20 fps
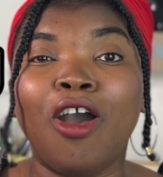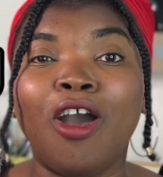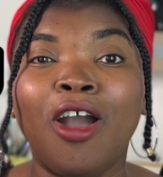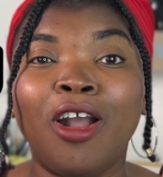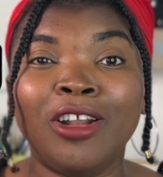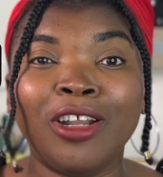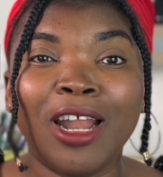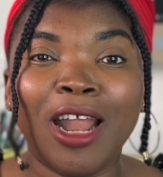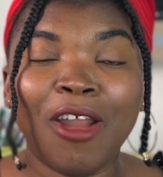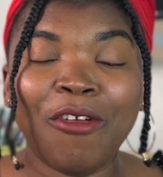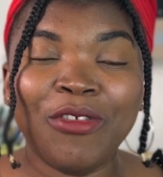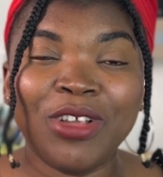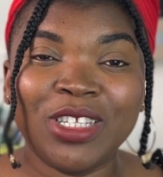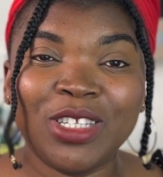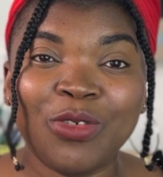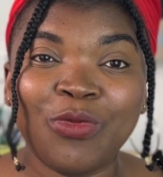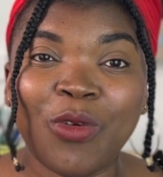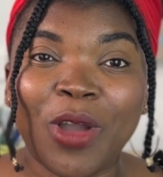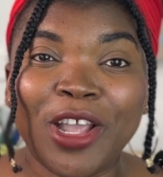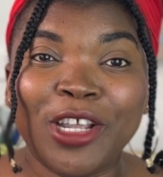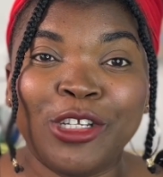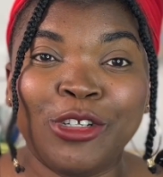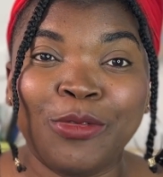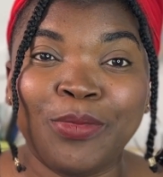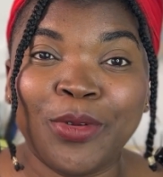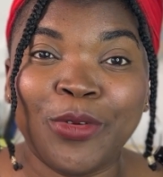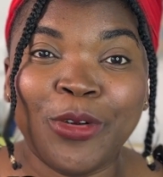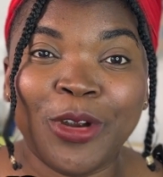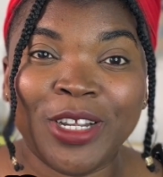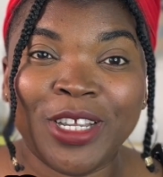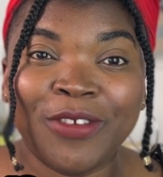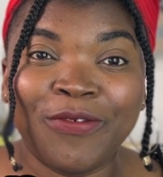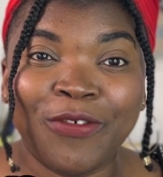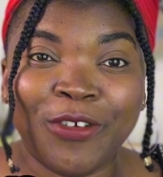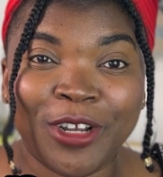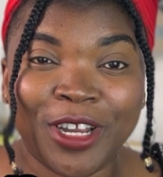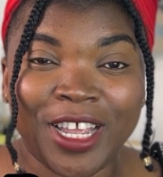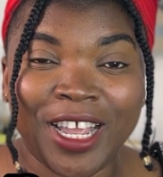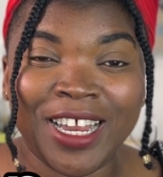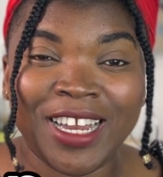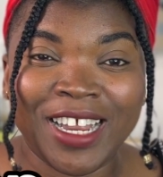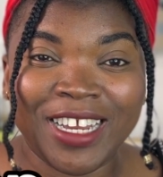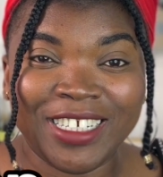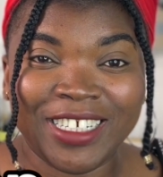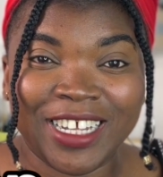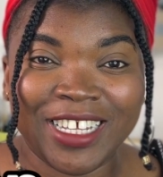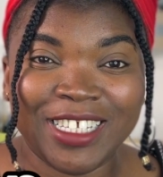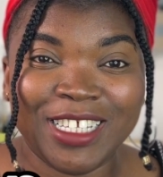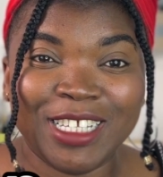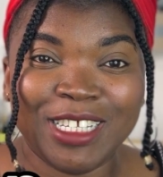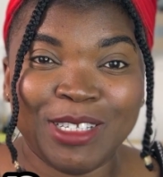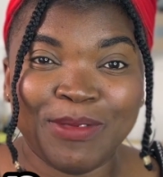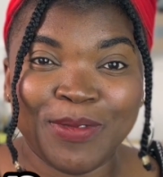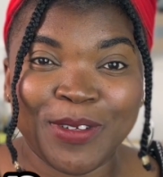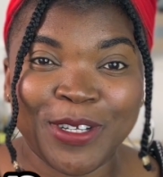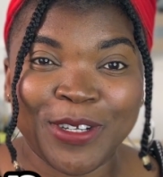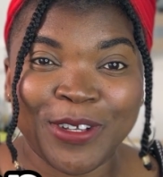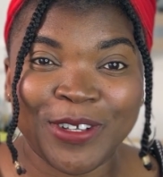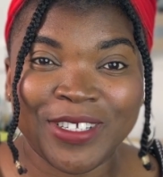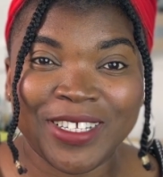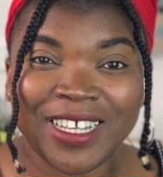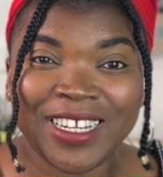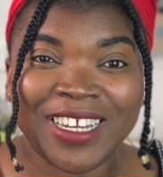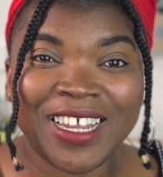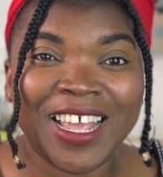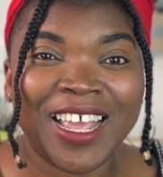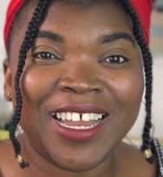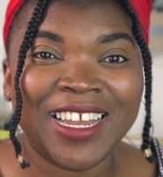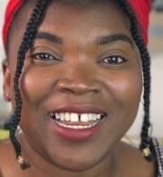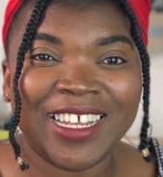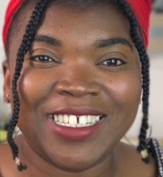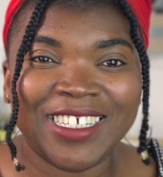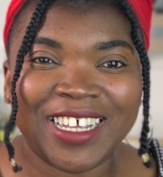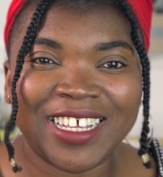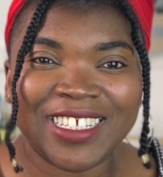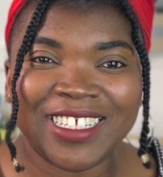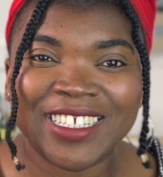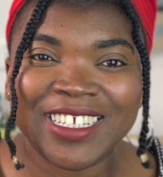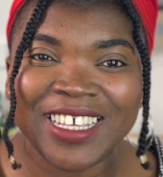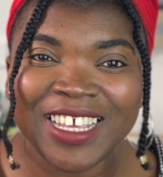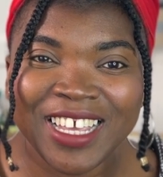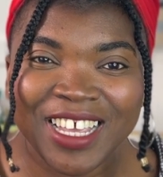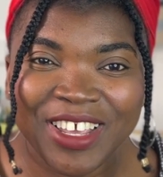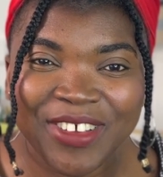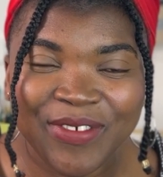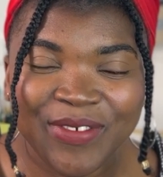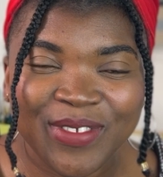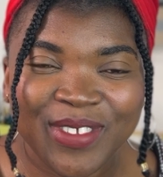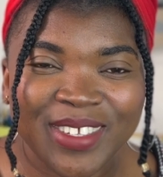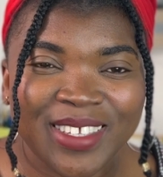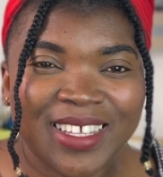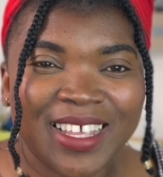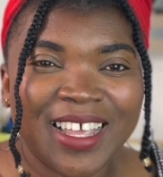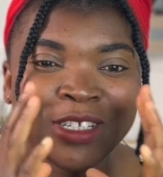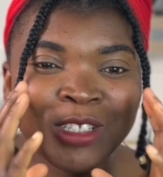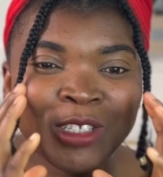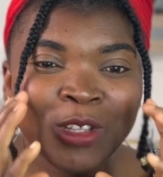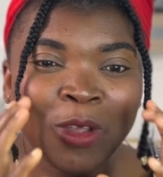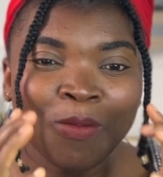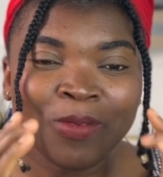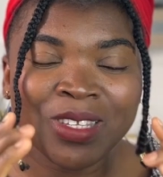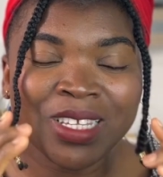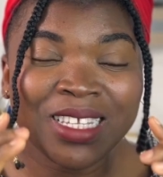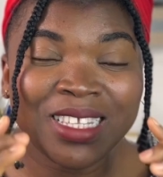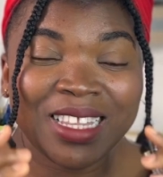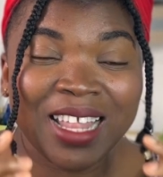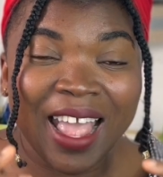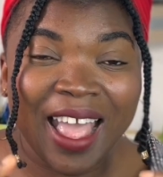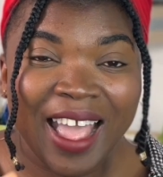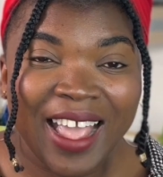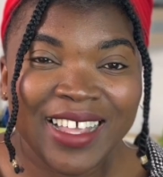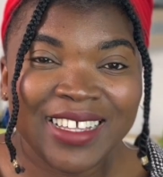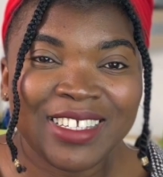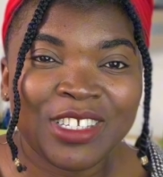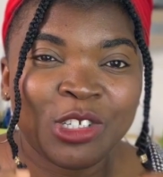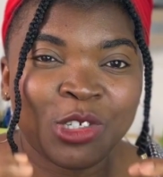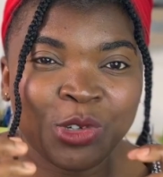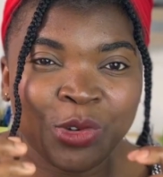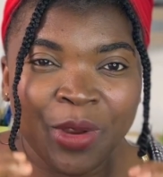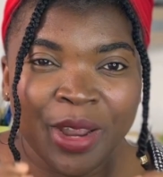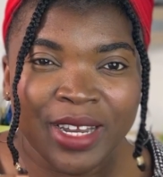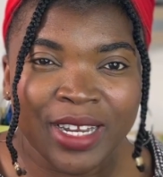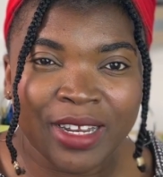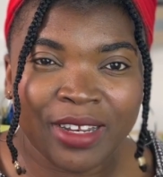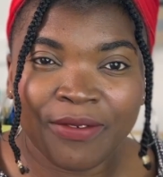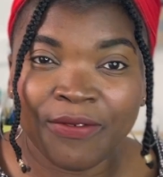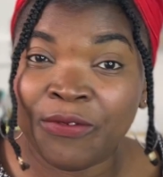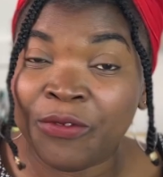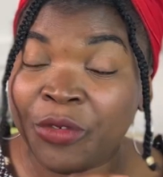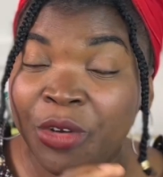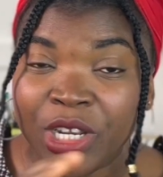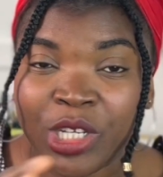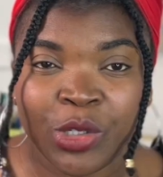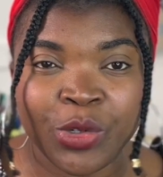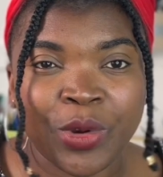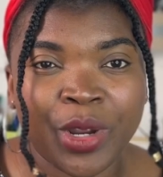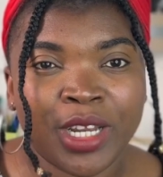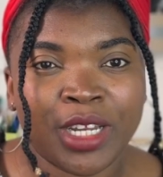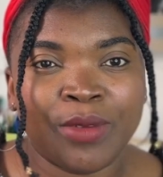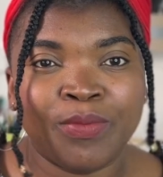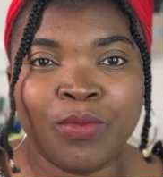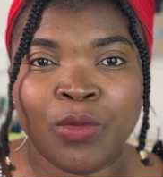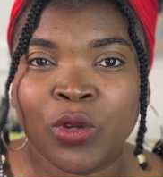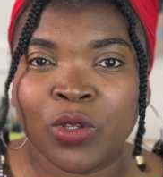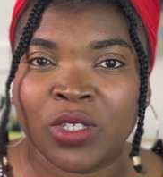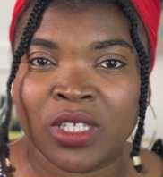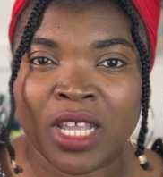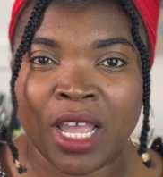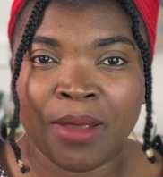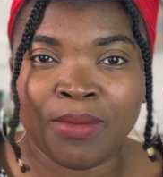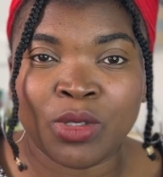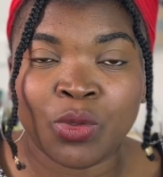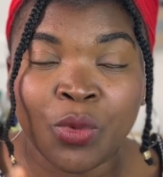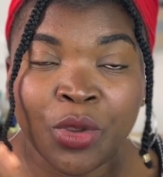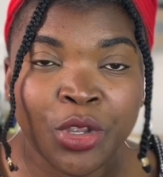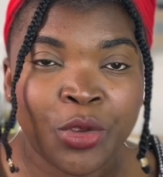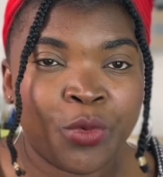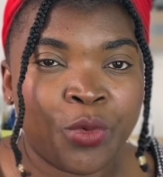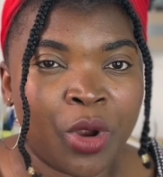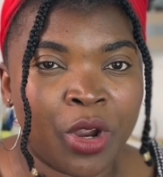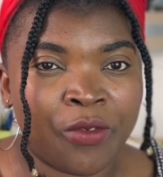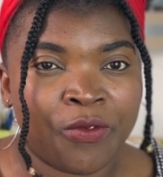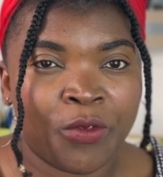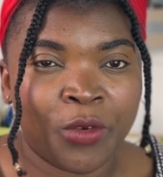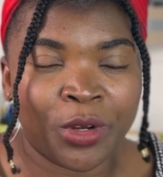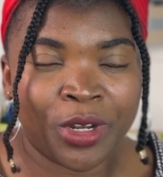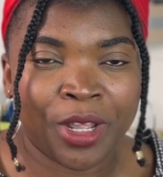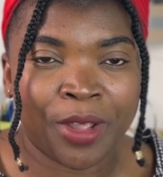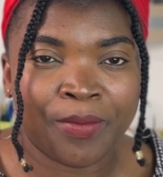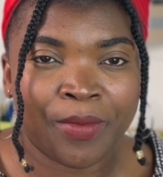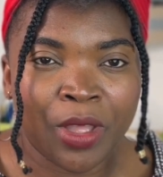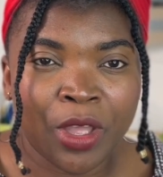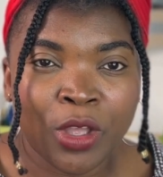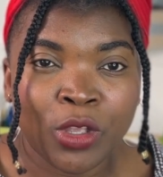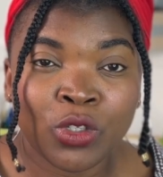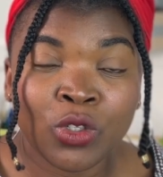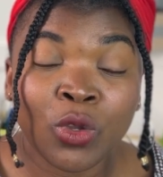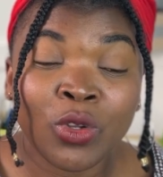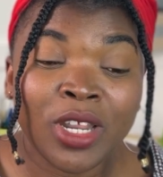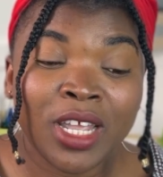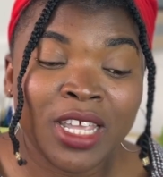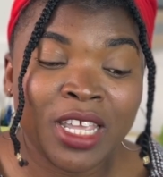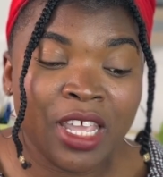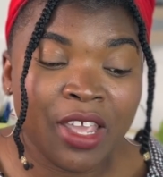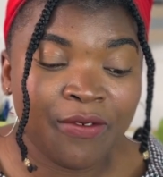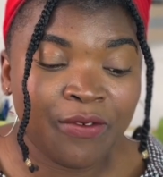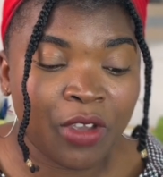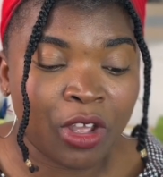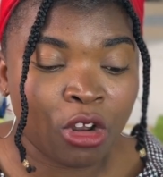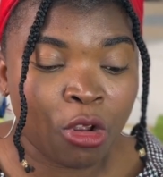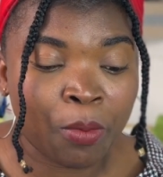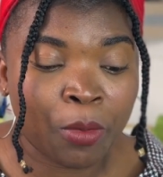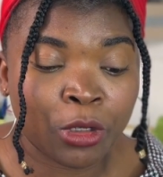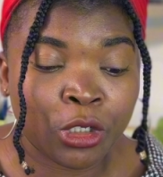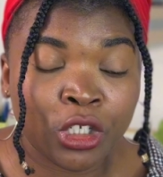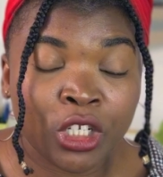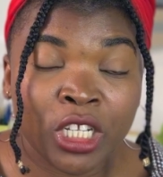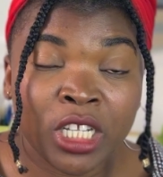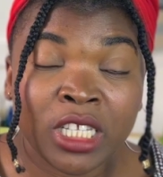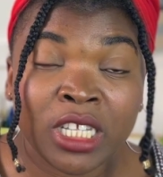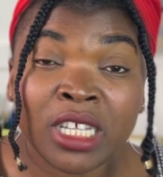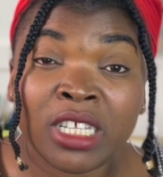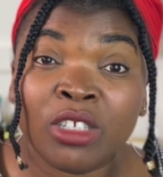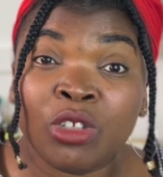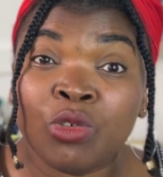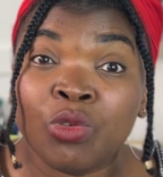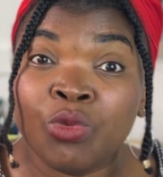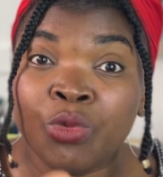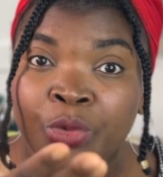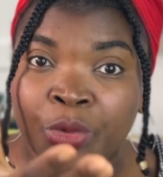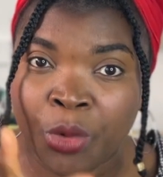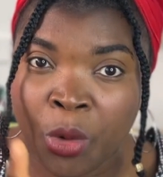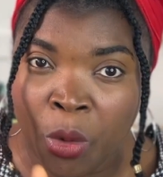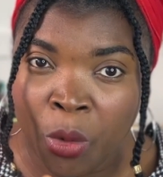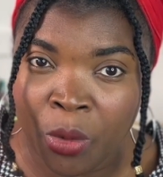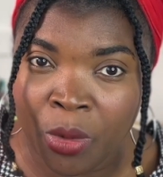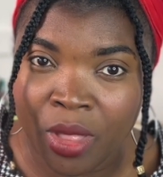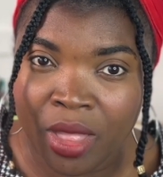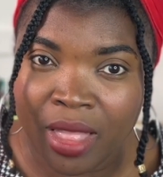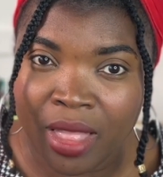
Another reason why you should be working for the N H S is because the N H S gives subsidized training, free training most times when you work for them. So they give you an opportunity to grow